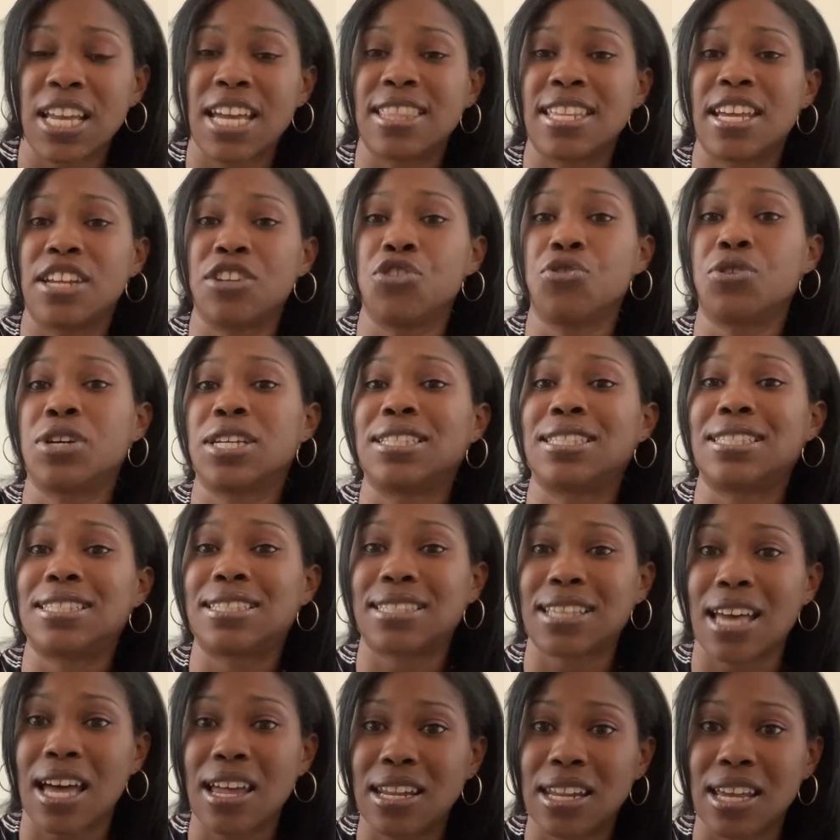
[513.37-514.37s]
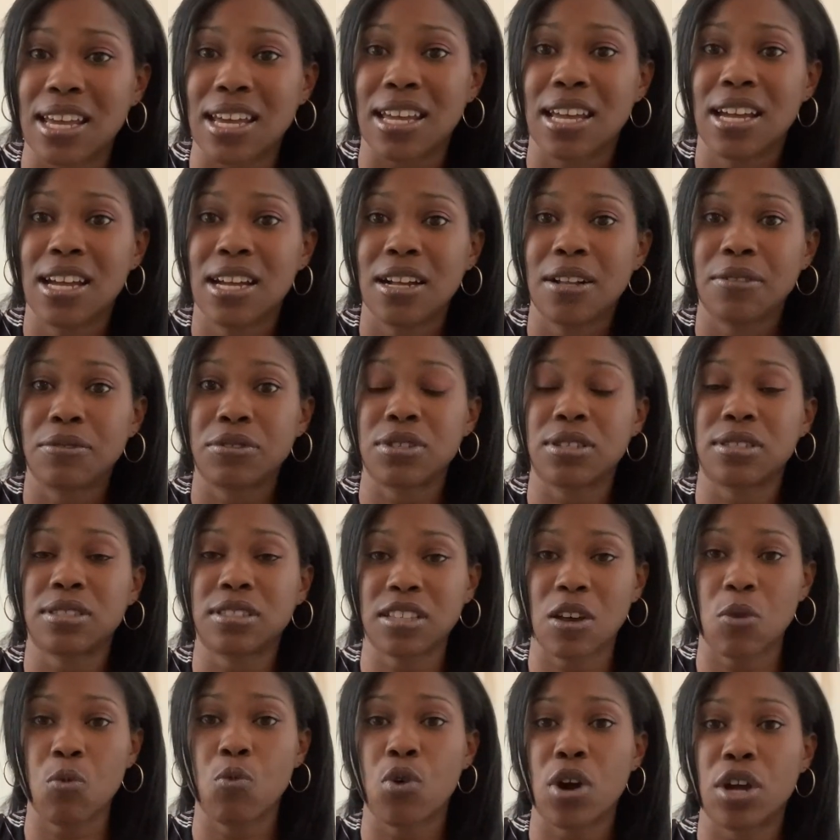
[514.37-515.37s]
and then you can sell it to
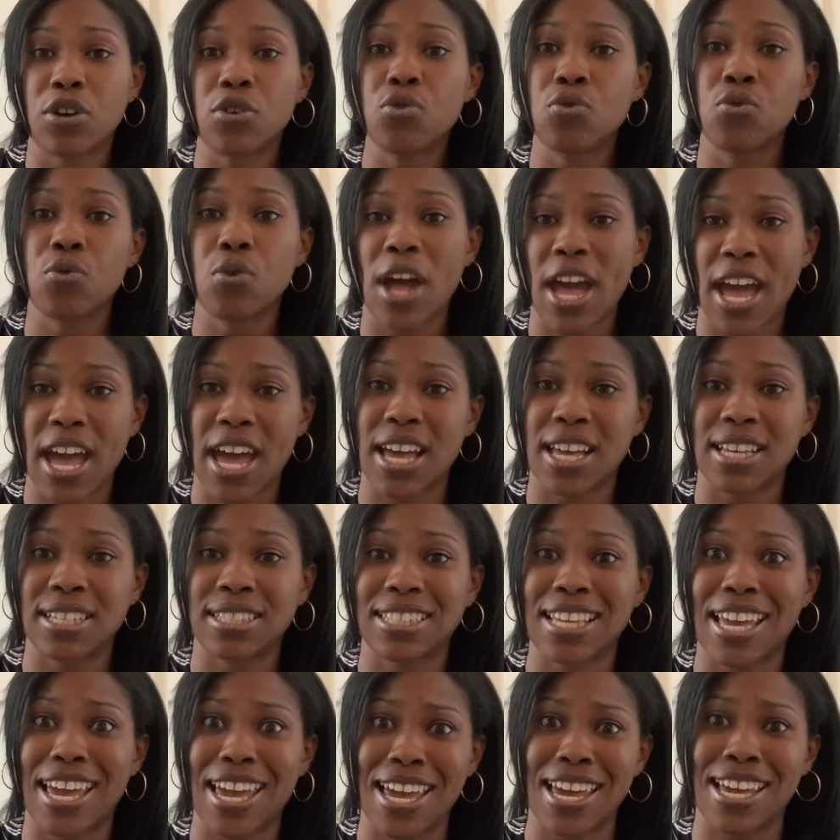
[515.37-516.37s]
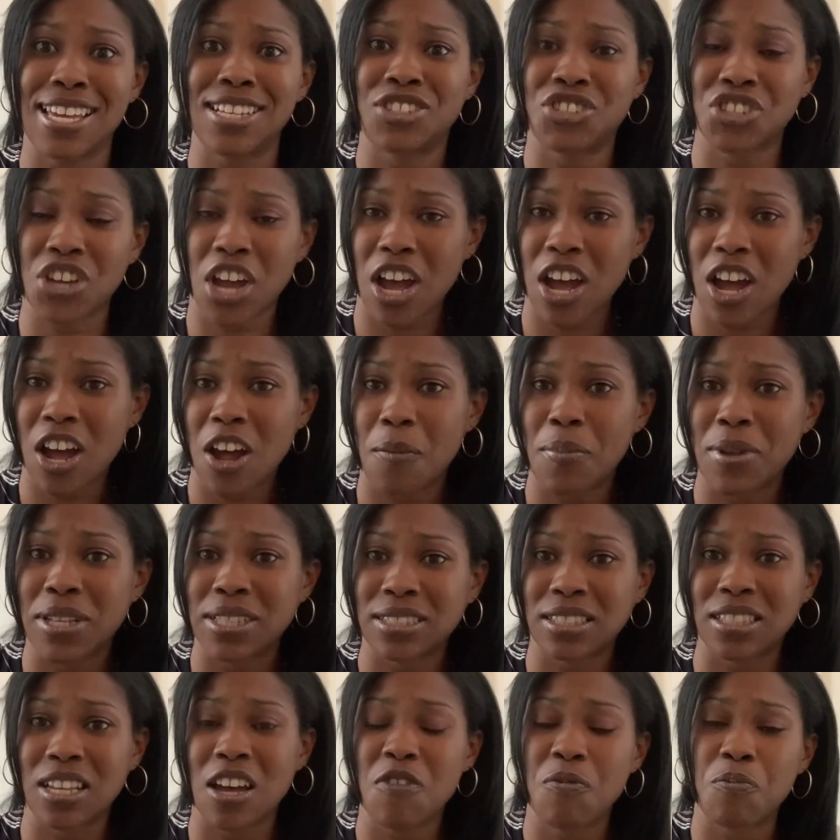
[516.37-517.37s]
someone who has a job and
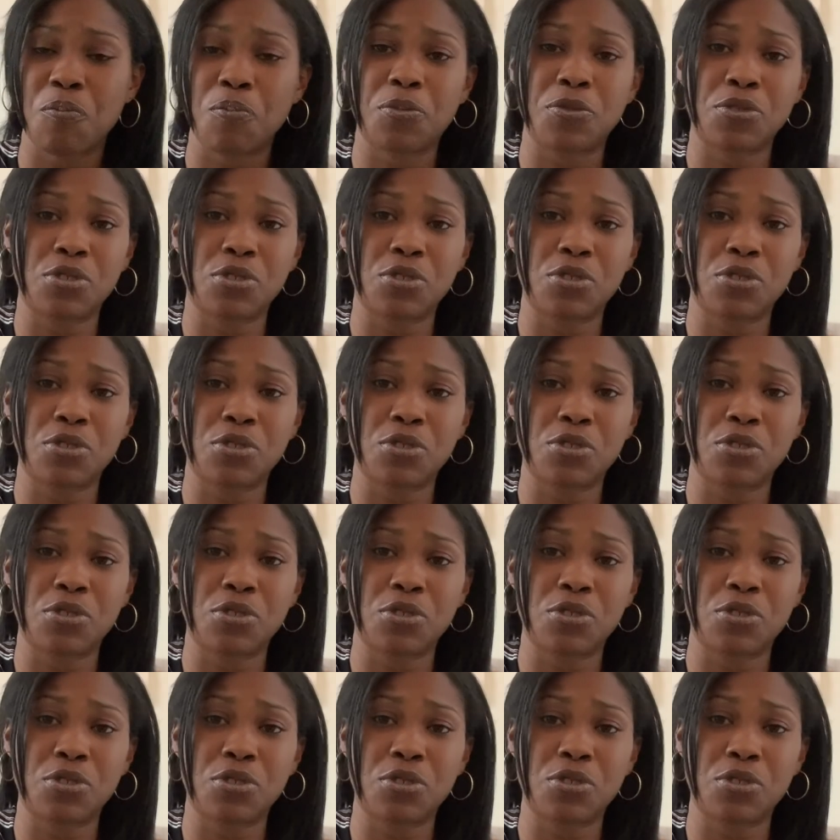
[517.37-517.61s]
stuff,